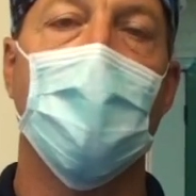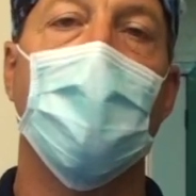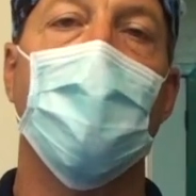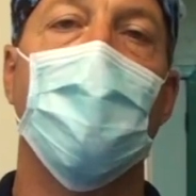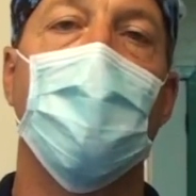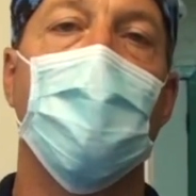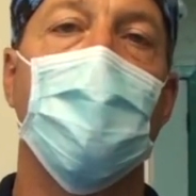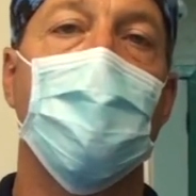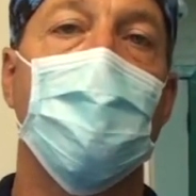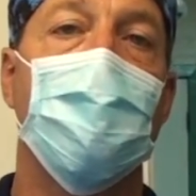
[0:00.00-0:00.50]

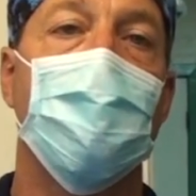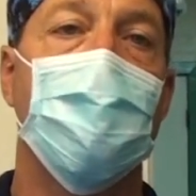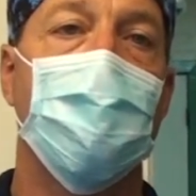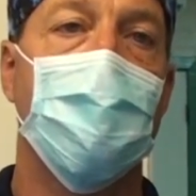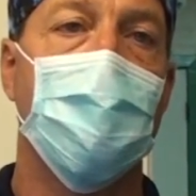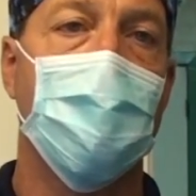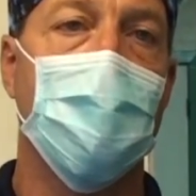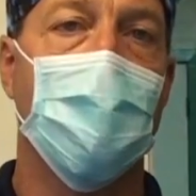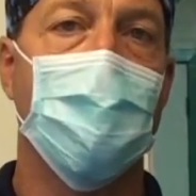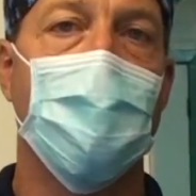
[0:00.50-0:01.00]
And we'll,
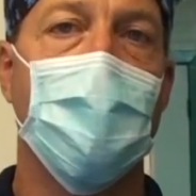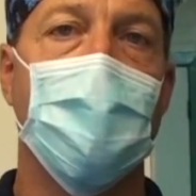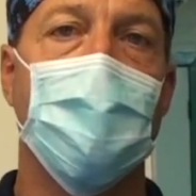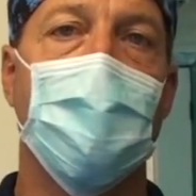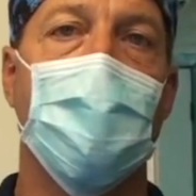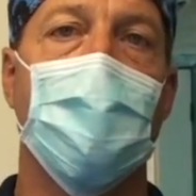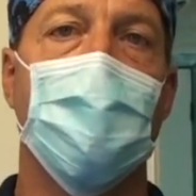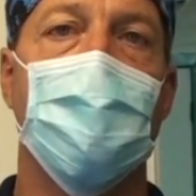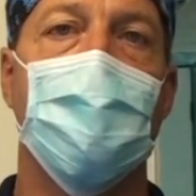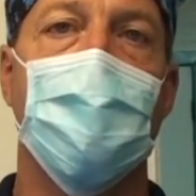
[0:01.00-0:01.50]
I'll be
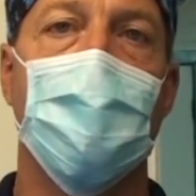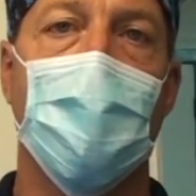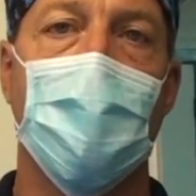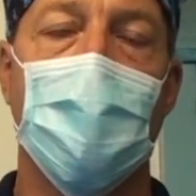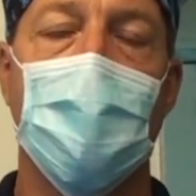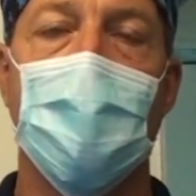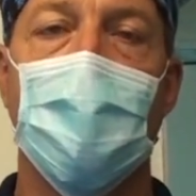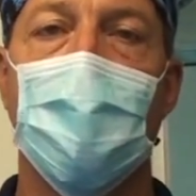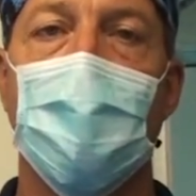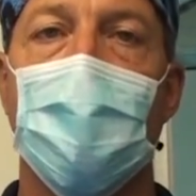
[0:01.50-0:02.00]

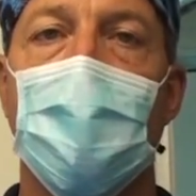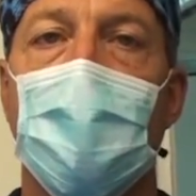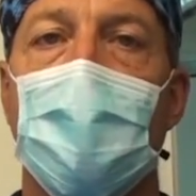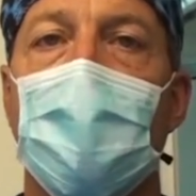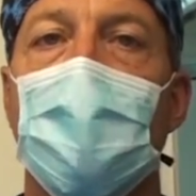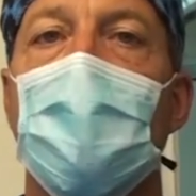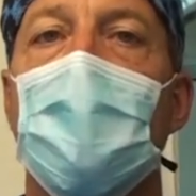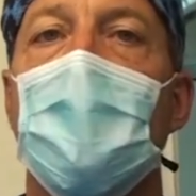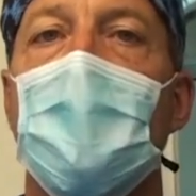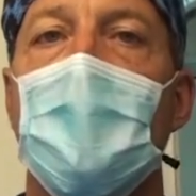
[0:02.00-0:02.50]
showing you
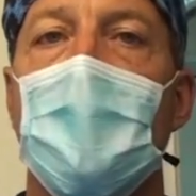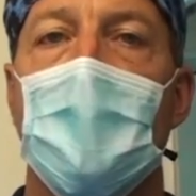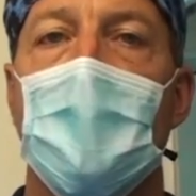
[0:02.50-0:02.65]
the,